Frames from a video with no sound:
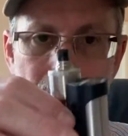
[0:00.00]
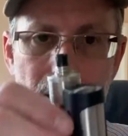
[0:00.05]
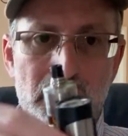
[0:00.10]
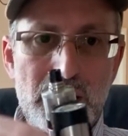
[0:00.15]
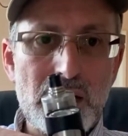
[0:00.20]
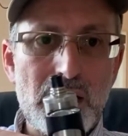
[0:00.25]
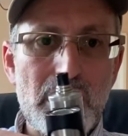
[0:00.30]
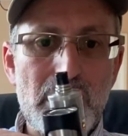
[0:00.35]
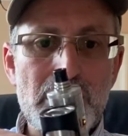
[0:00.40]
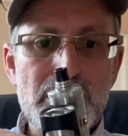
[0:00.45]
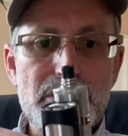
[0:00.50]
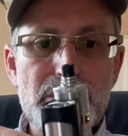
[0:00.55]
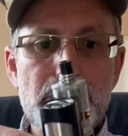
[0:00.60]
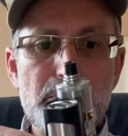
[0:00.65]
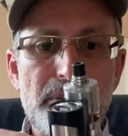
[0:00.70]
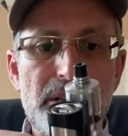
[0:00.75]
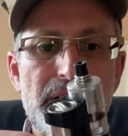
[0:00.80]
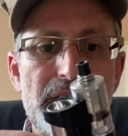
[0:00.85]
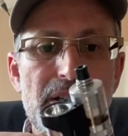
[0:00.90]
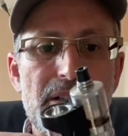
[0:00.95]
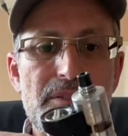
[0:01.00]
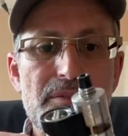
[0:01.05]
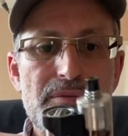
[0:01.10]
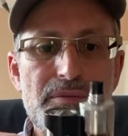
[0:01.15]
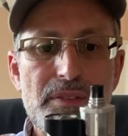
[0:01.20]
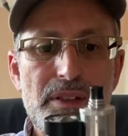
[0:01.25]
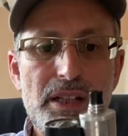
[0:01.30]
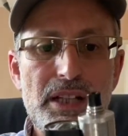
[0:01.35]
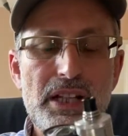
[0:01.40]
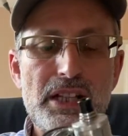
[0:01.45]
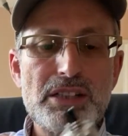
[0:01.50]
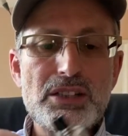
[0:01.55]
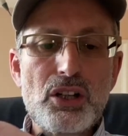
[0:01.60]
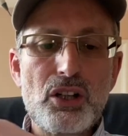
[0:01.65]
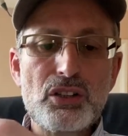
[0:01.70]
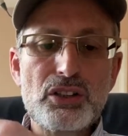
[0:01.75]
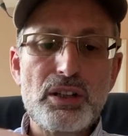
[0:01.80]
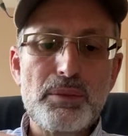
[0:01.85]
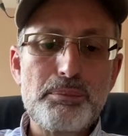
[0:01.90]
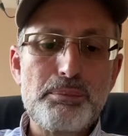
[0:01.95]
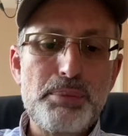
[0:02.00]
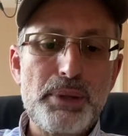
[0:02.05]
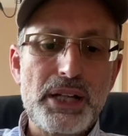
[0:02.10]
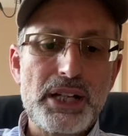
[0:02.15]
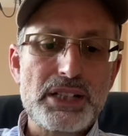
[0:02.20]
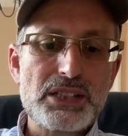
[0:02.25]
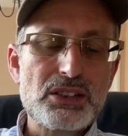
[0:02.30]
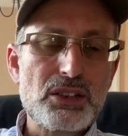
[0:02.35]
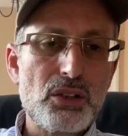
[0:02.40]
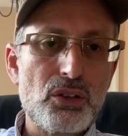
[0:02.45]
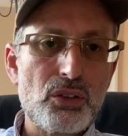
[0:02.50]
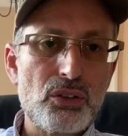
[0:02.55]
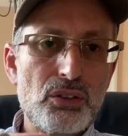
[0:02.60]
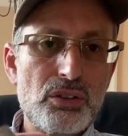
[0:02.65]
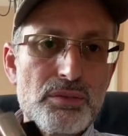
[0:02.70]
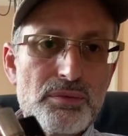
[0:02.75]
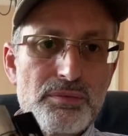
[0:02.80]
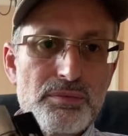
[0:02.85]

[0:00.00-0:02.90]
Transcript: Glass Mini is on the biggest hole